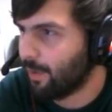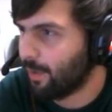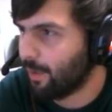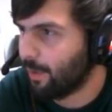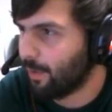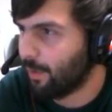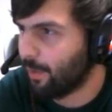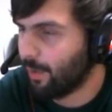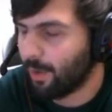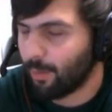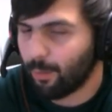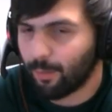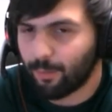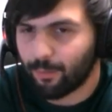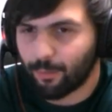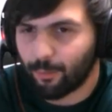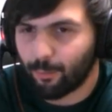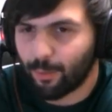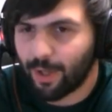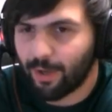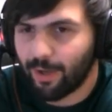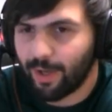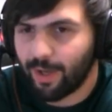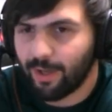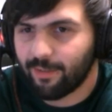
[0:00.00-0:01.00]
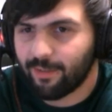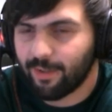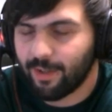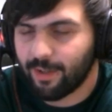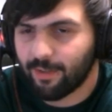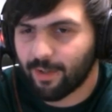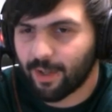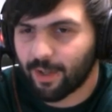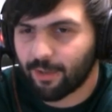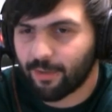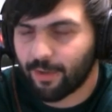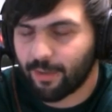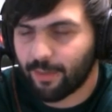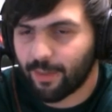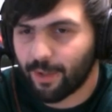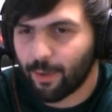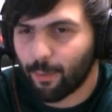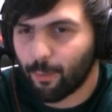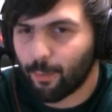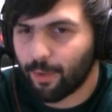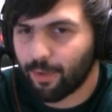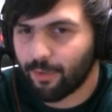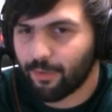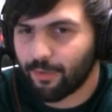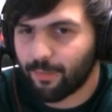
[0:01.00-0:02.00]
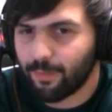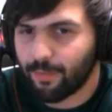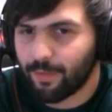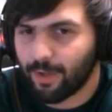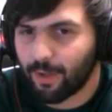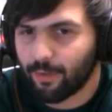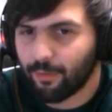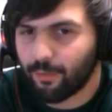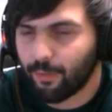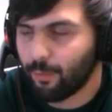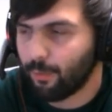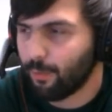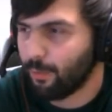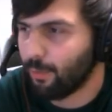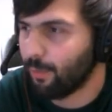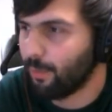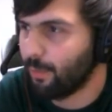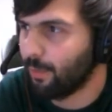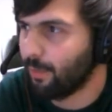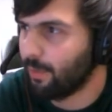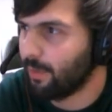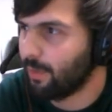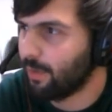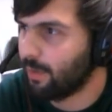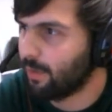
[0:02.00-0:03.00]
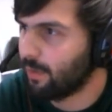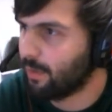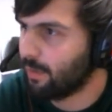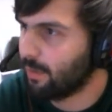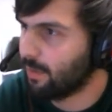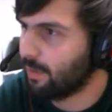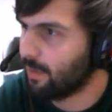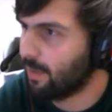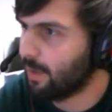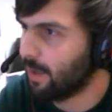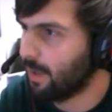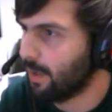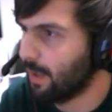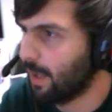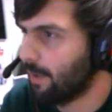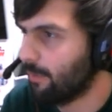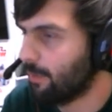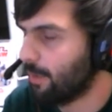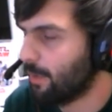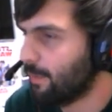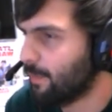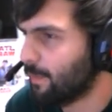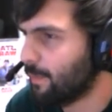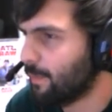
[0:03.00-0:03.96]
was it around 18 decks, I think it was, down to 11.